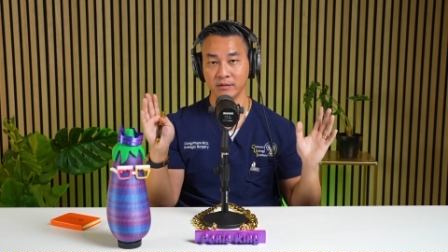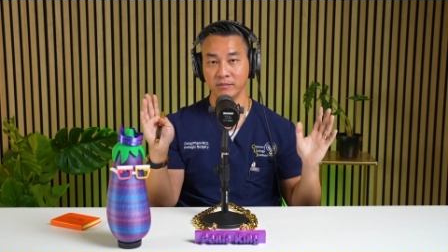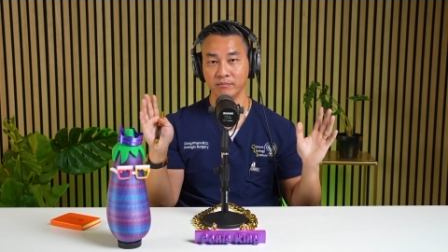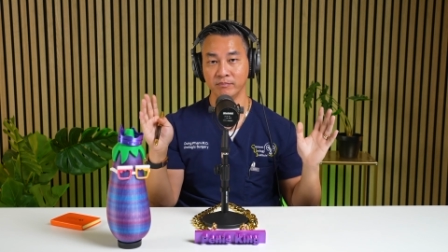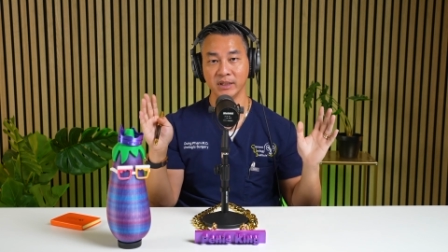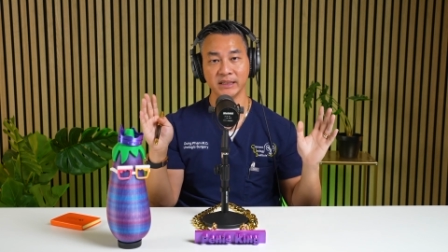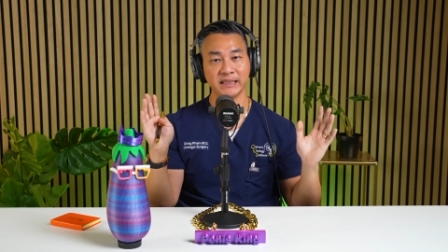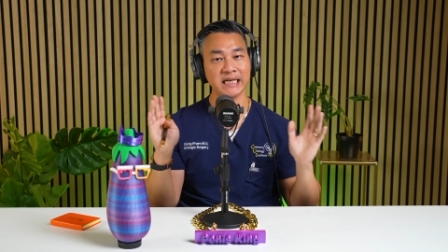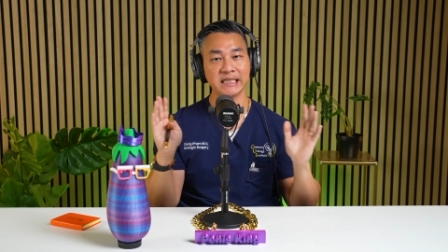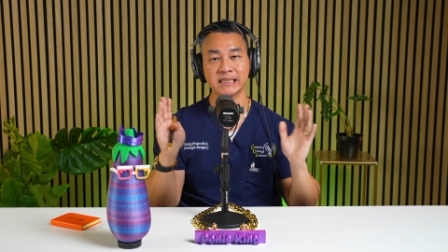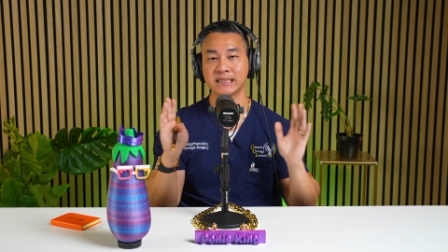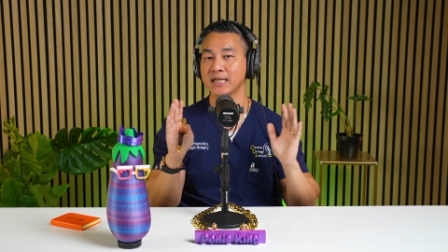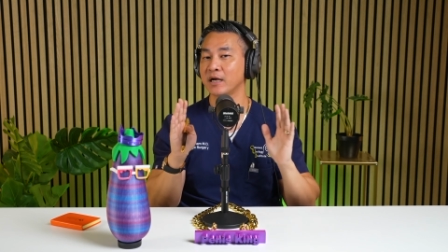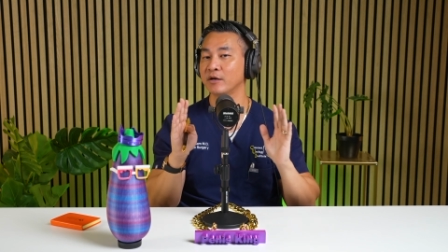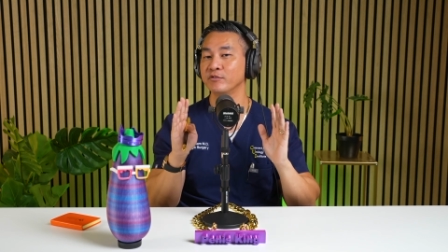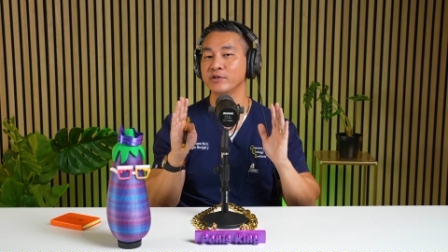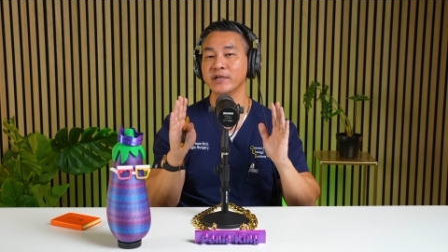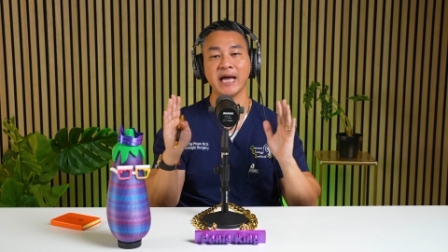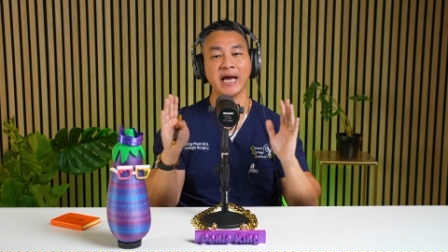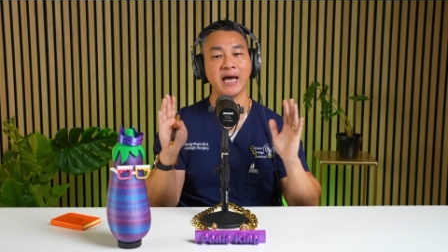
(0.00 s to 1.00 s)
but that's not
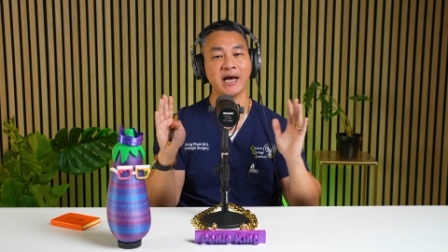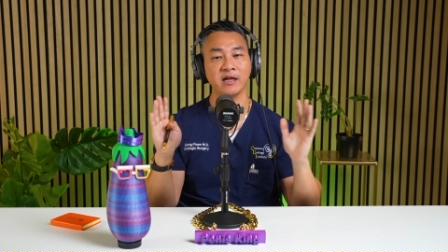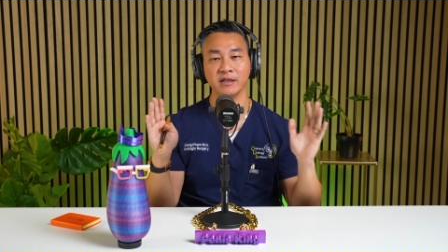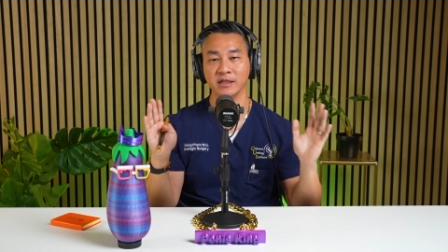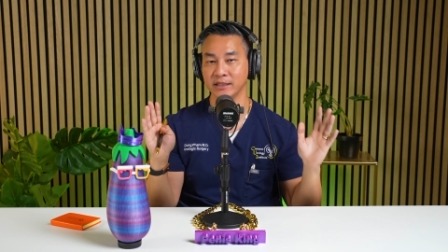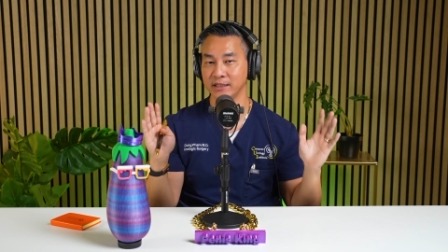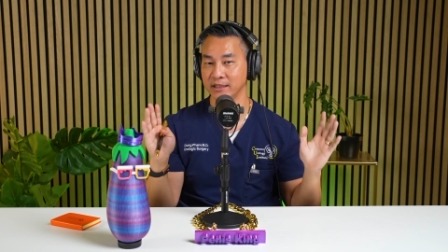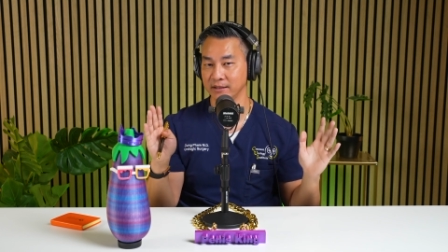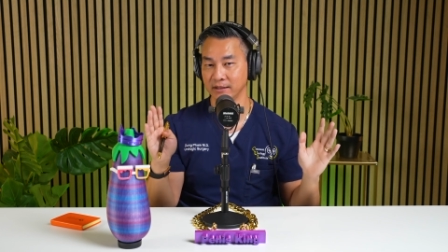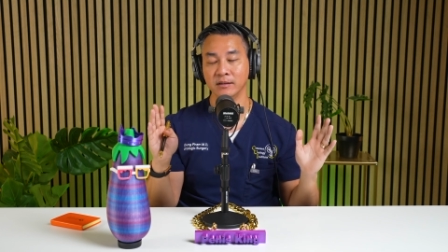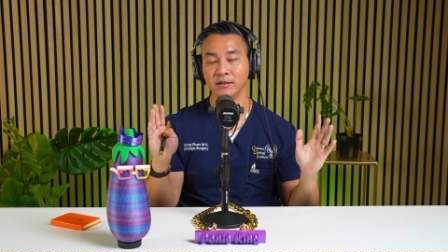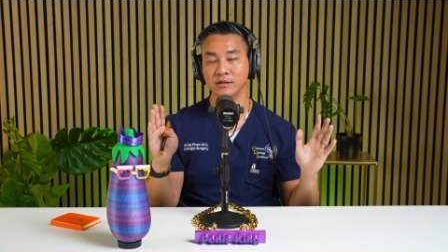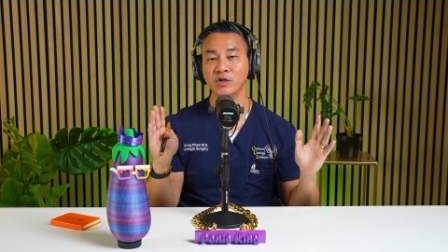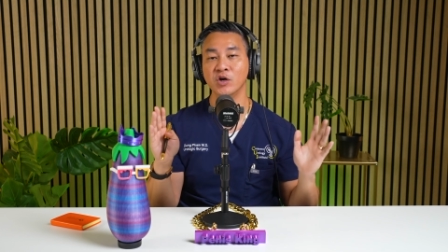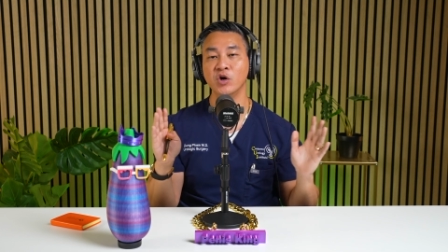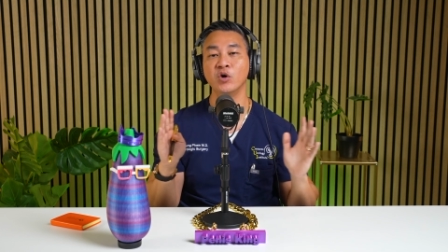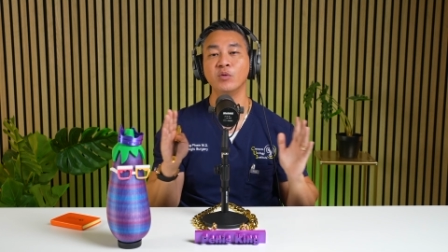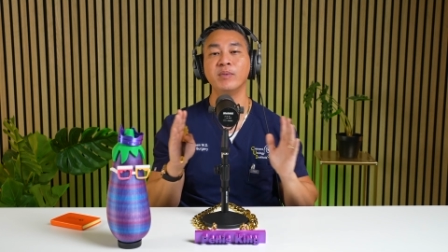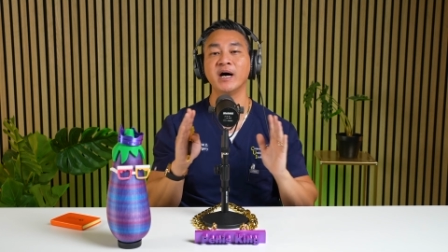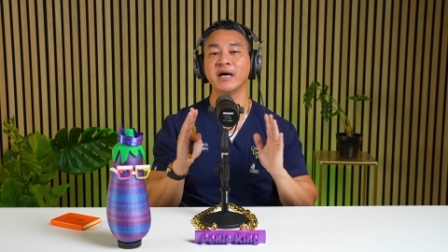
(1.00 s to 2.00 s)
reality.
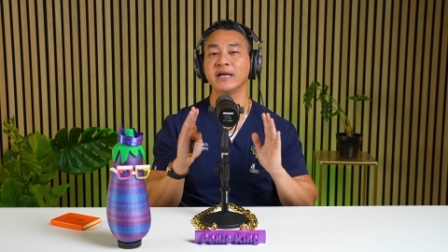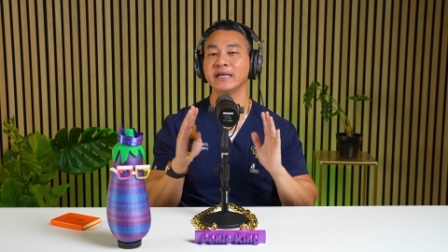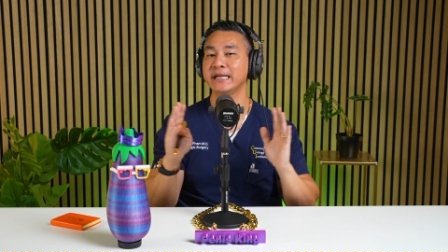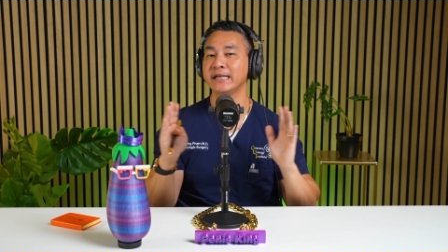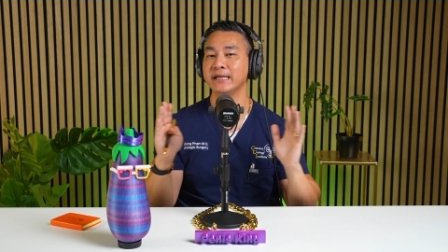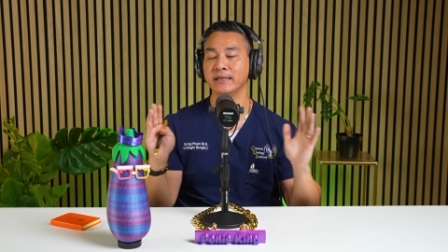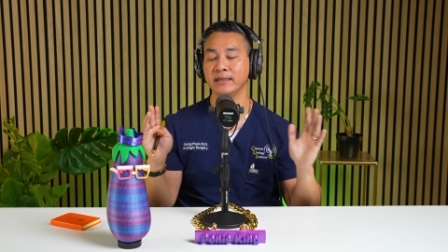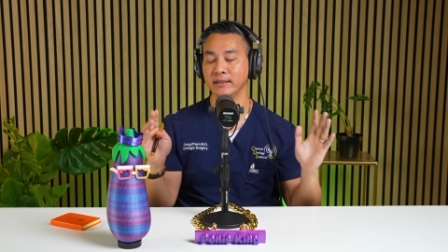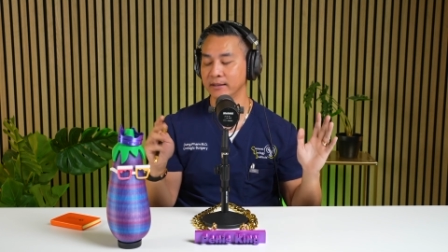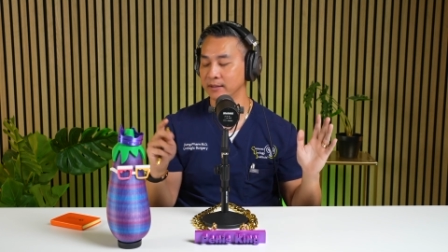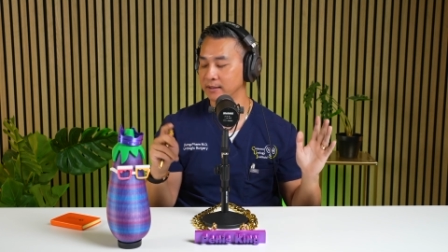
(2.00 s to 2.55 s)
Nobody